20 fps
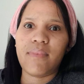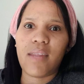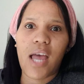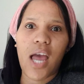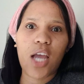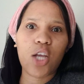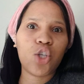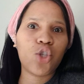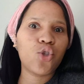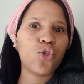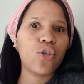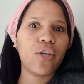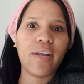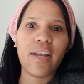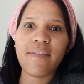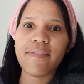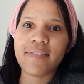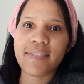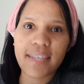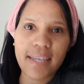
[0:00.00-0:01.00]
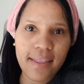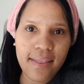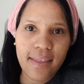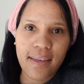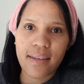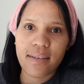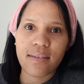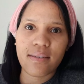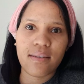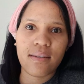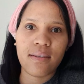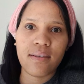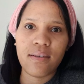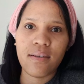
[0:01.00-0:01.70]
I should not have said that.